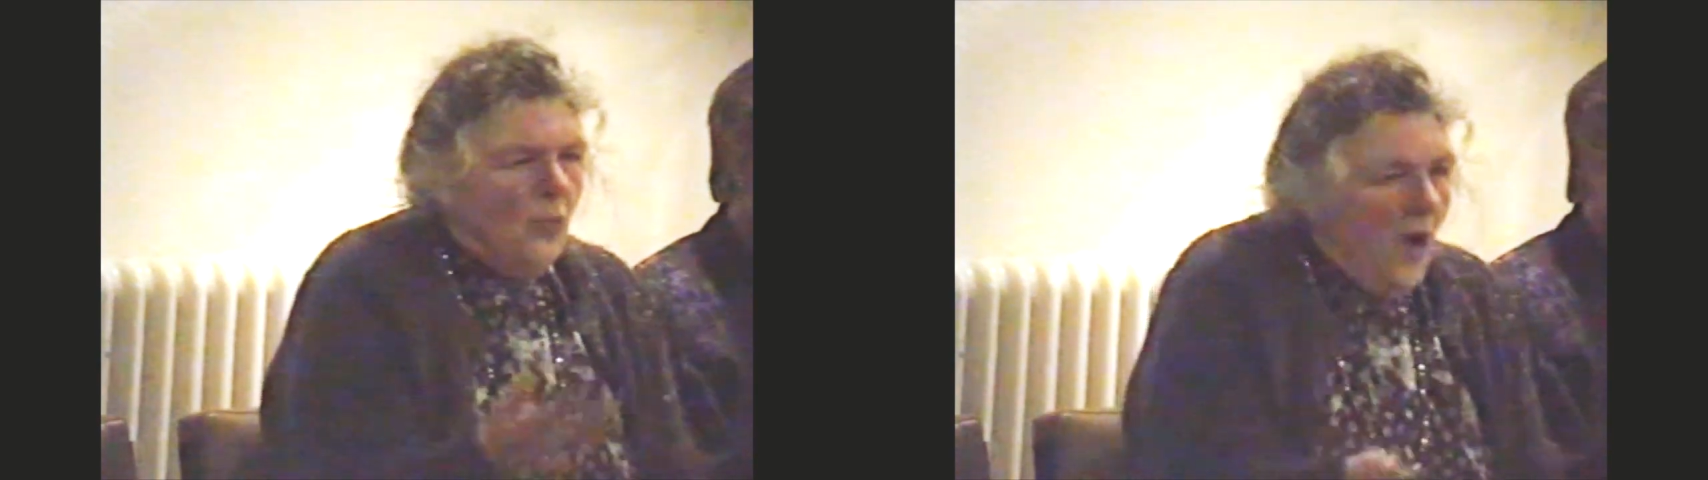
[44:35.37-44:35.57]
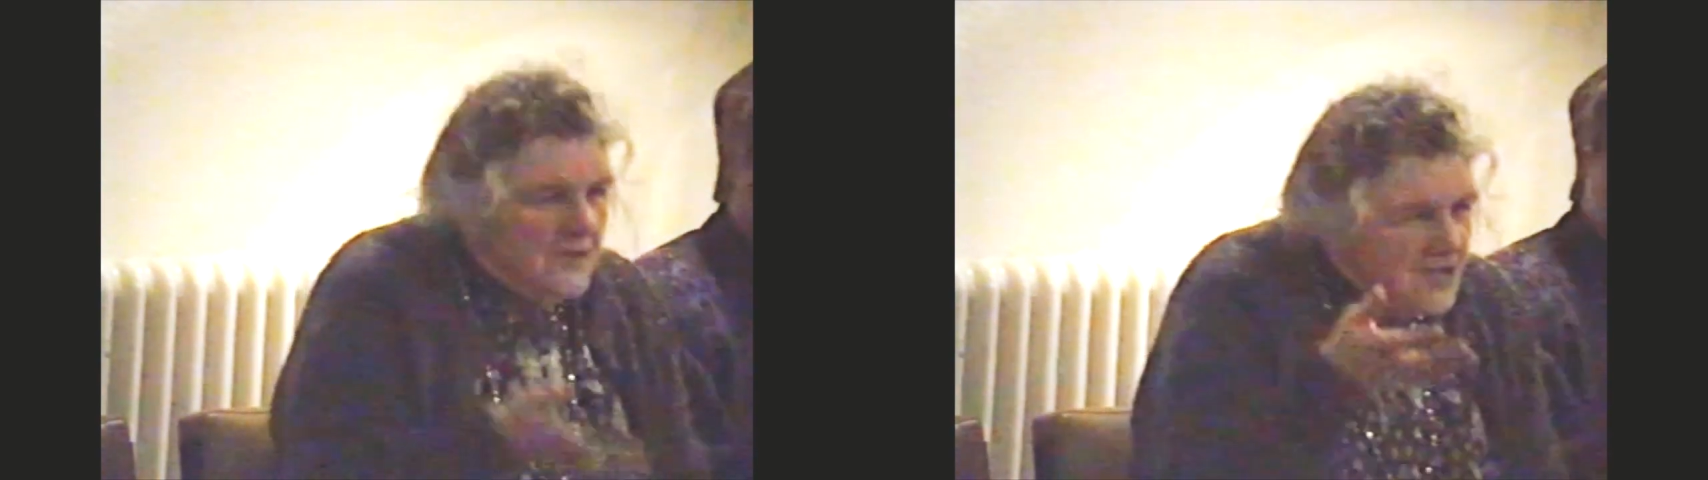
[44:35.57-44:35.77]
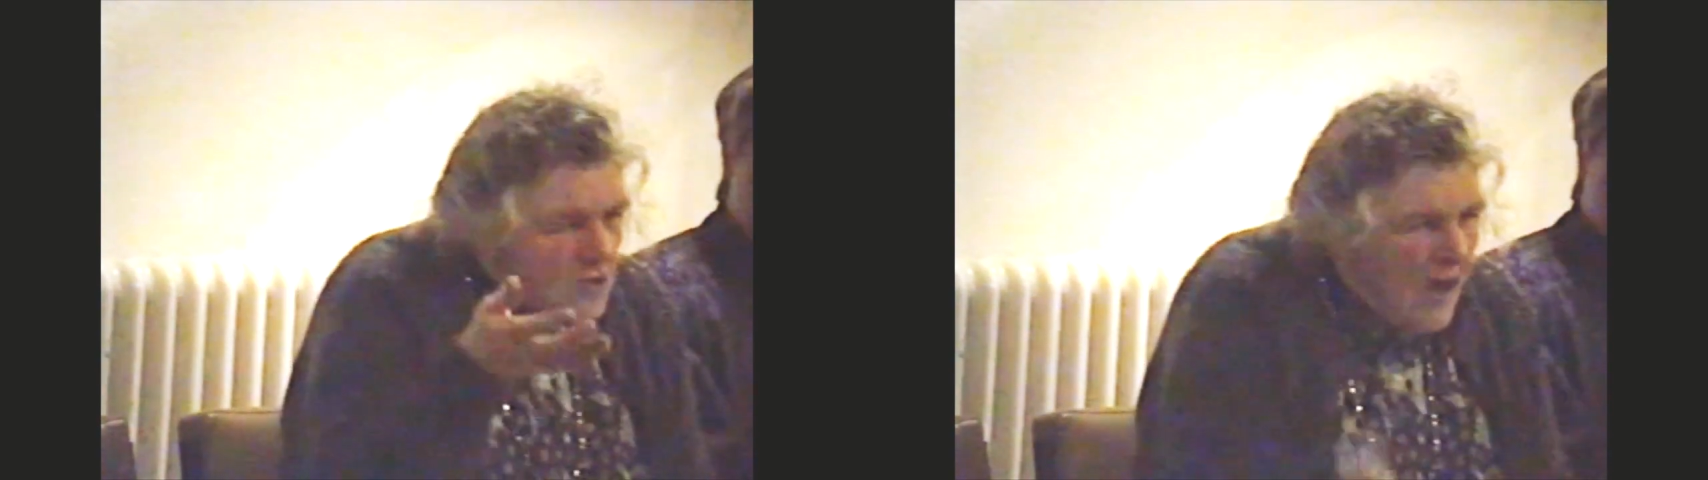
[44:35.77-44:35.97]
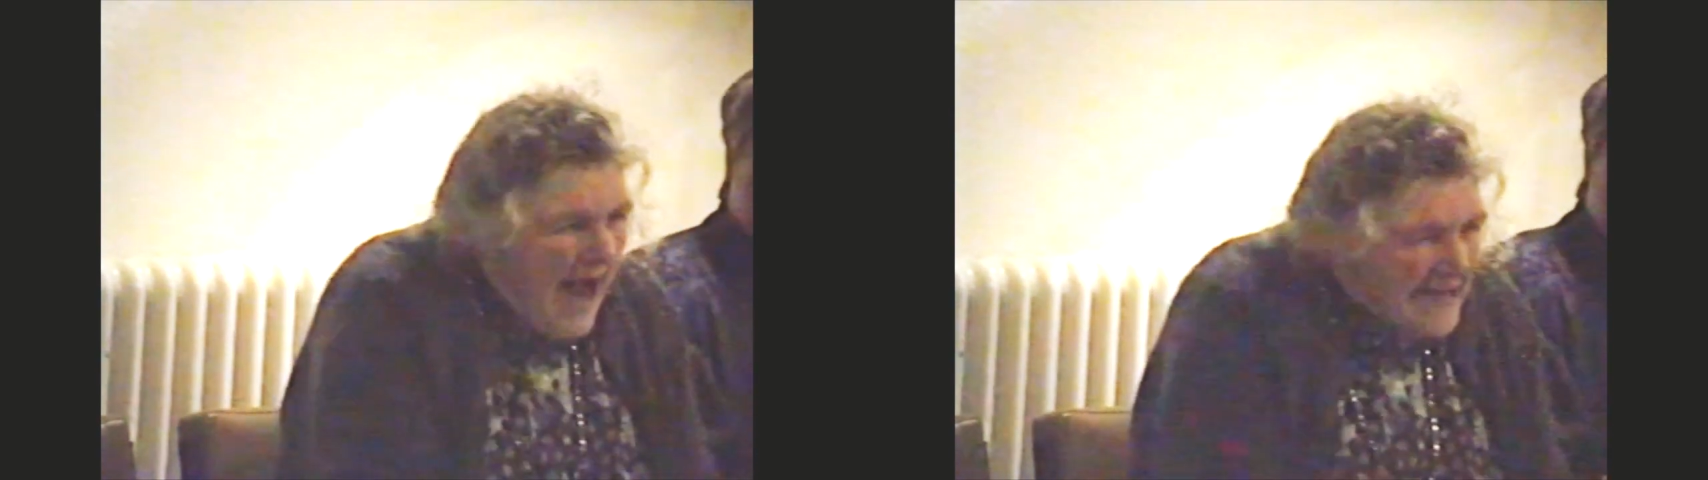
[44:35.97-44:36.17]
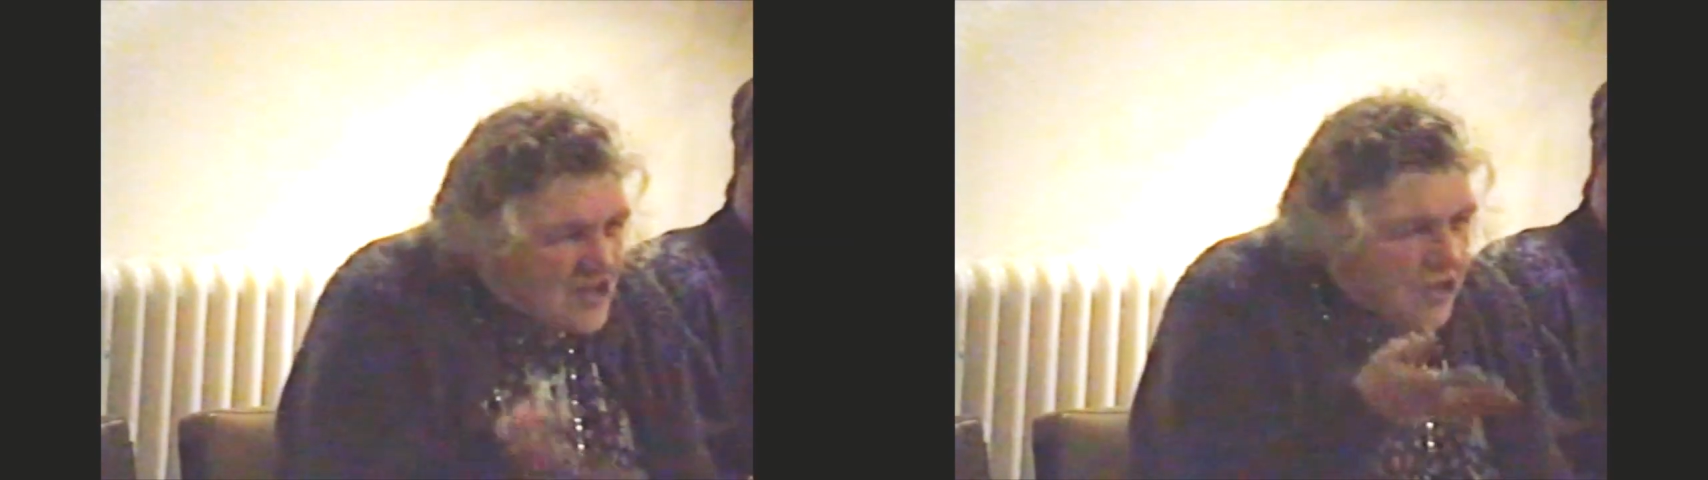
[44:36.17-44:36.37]
What did
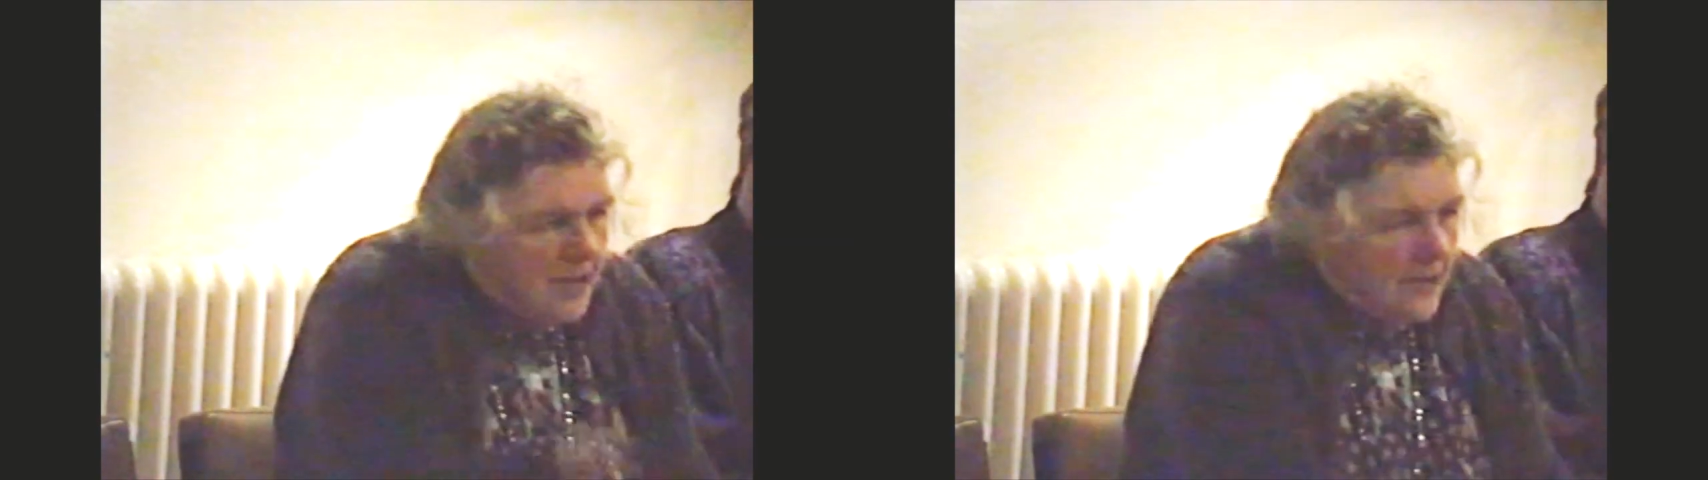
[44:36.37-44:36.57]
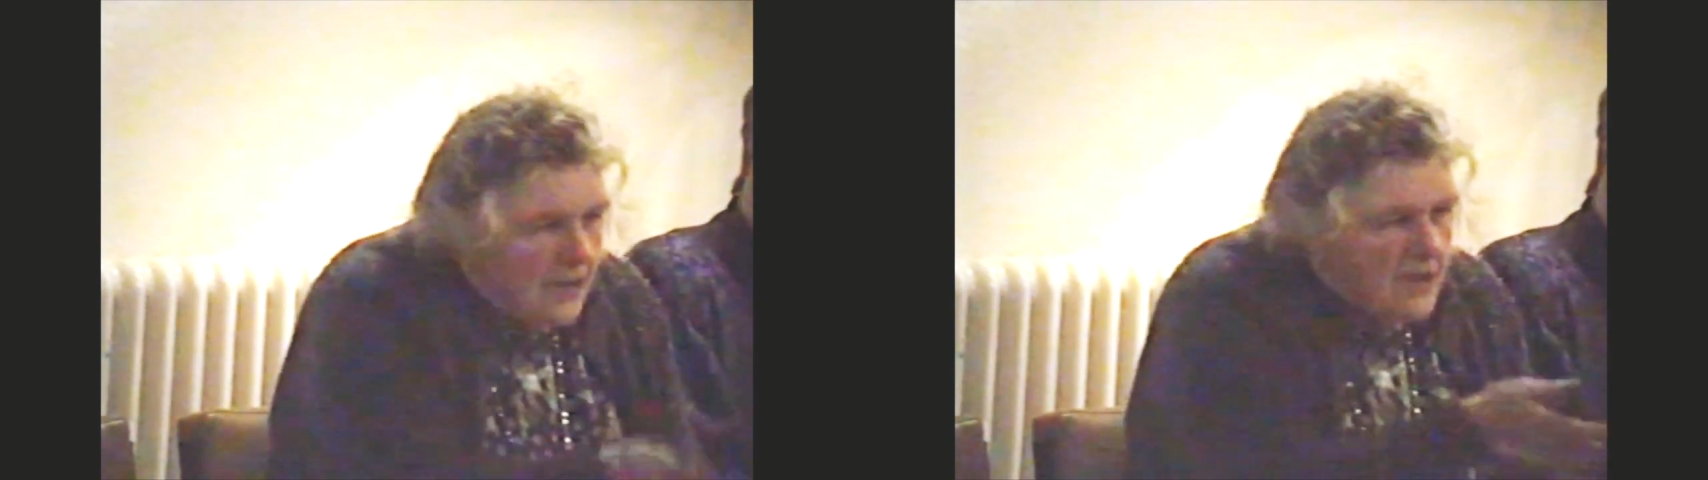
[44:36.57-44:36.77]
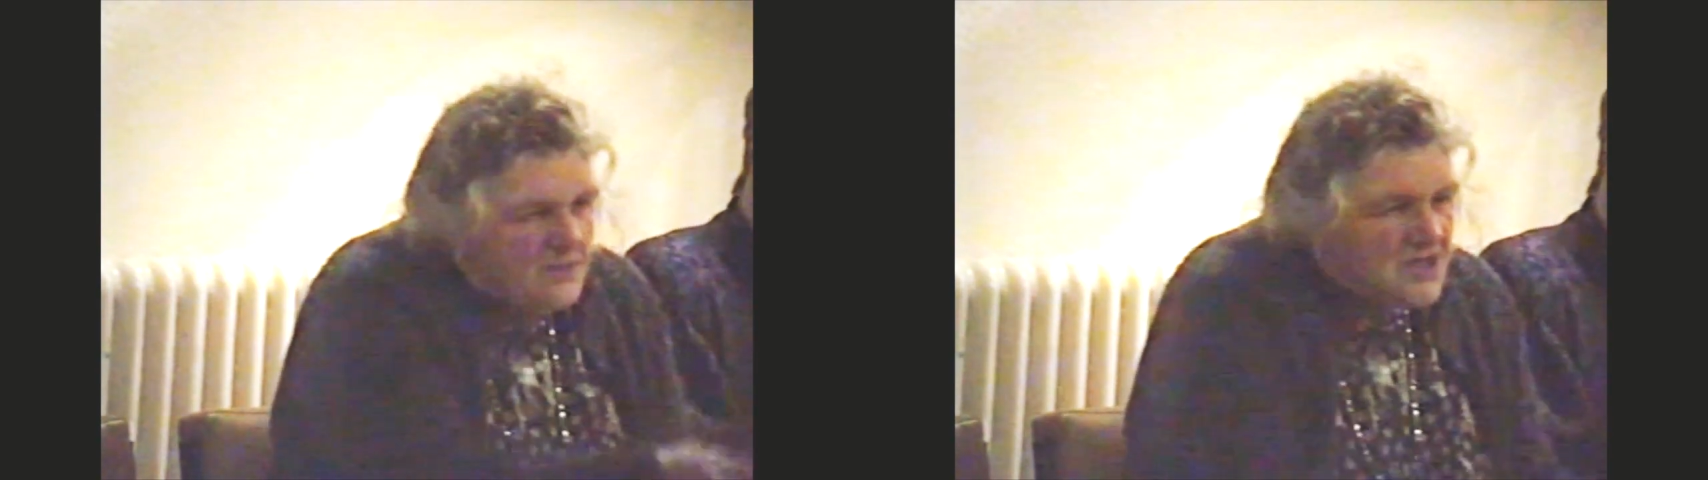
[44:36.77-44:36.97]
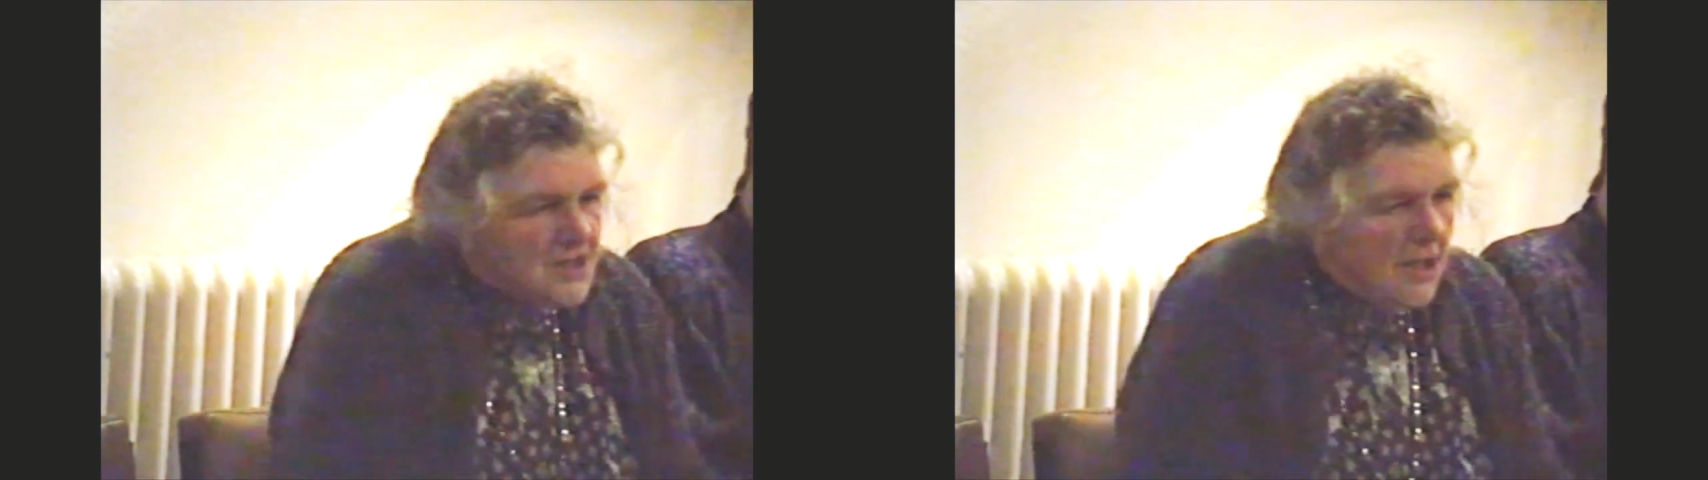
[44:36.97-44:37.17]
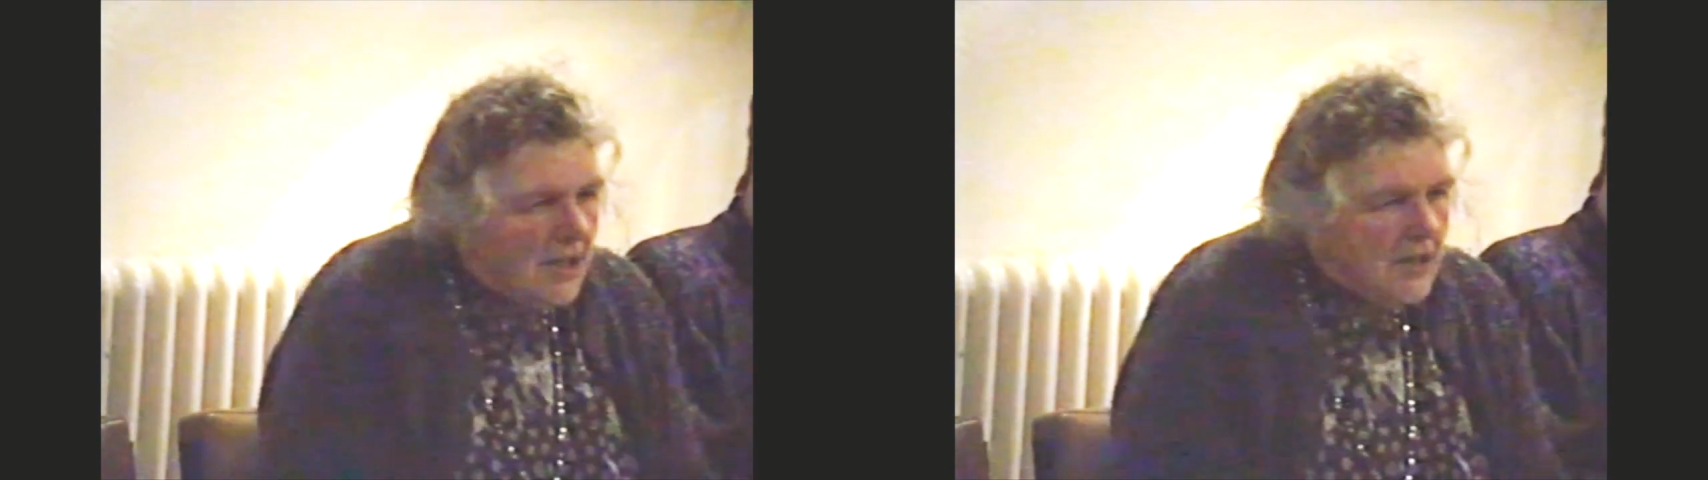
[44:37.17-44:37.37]
you actually hear him
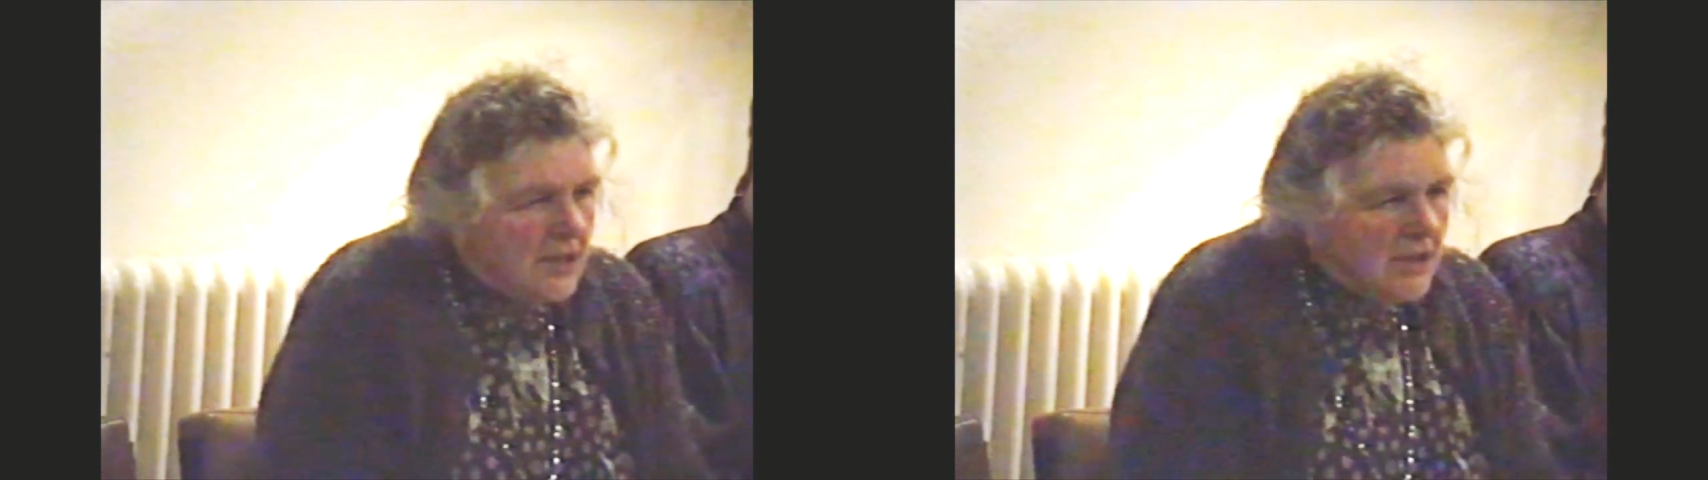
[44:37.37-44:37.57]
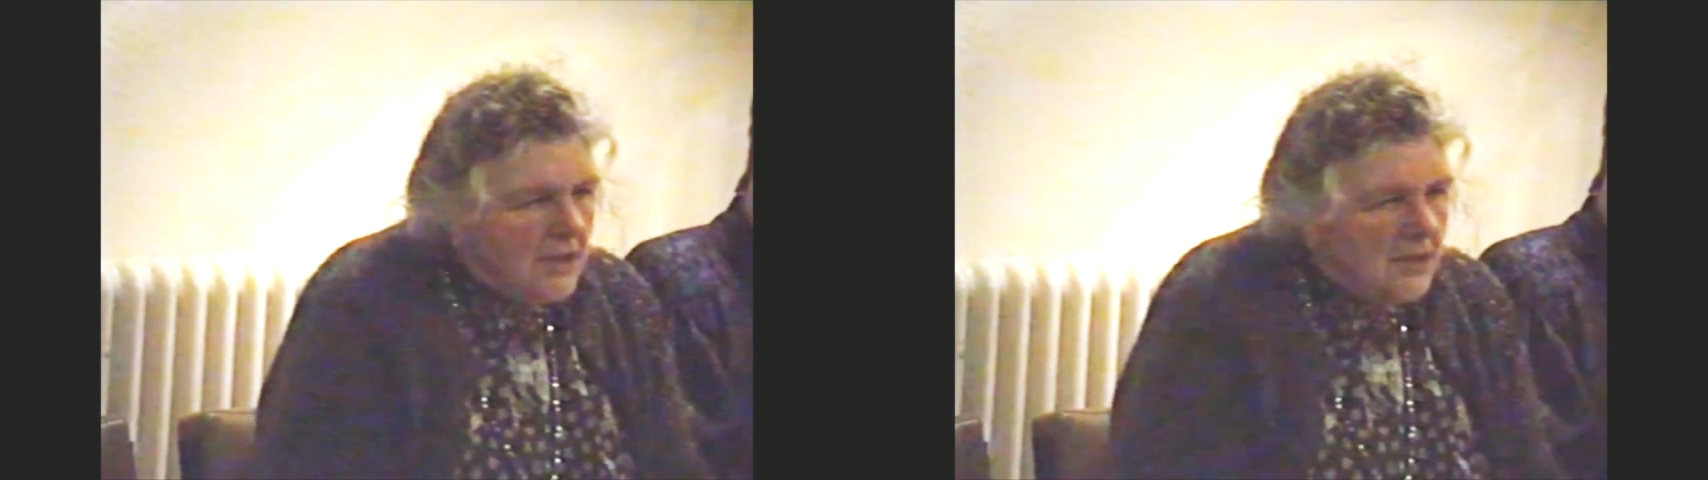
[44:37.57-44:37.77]
say?